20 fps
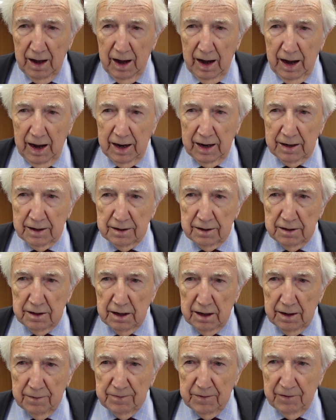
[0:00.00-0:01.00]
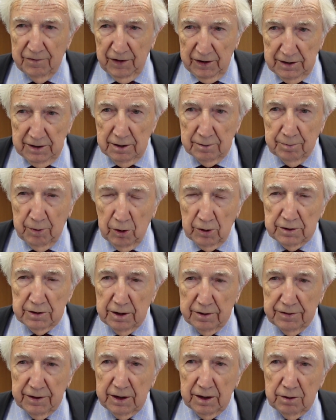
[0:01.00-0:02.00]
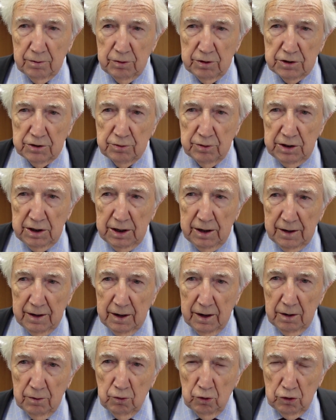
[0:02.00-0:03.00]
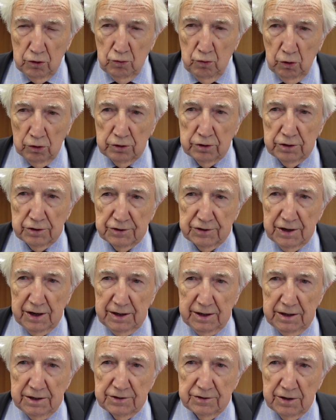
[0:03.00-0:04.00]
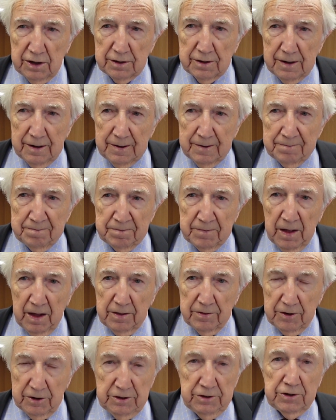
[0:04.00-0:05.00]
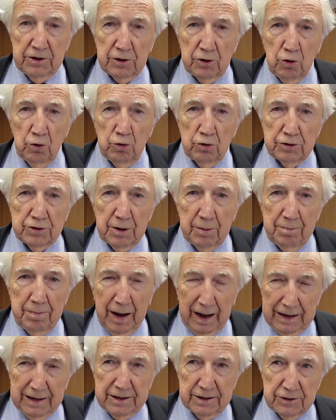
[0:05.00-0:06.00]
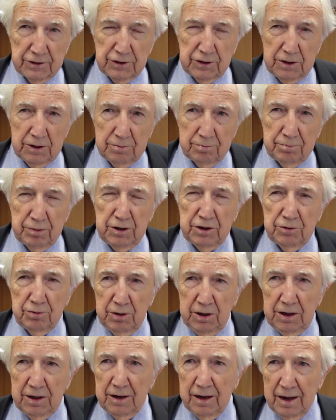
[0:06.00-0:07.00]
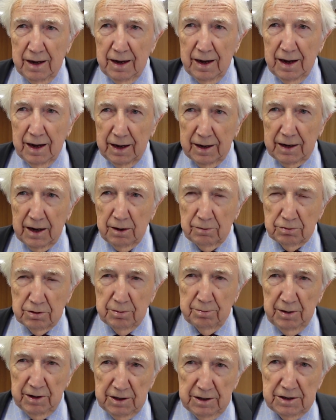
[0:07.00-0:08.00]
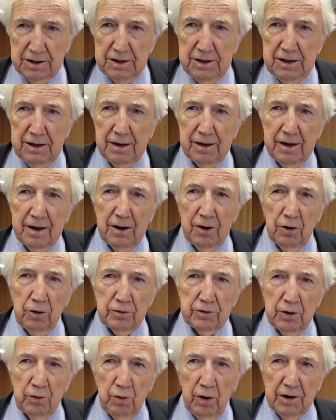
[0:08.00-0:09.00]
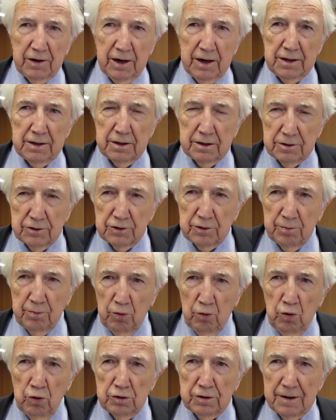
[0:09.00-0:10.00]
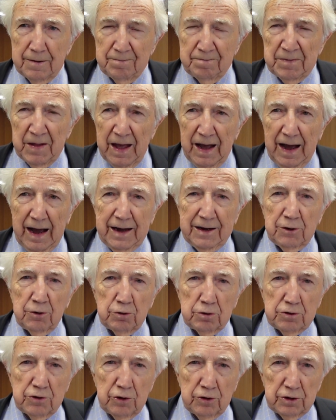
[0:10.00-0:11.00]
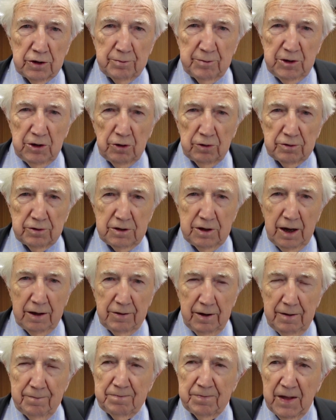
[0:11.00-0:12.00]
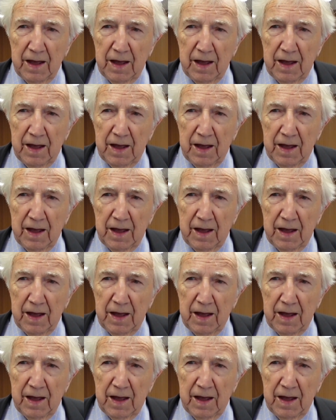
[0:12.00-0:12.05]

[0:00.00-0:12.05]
And the final point, I think, which we would want to say is that there is, of course, a balance in between accountability on the one hand and support and autonomy on the other.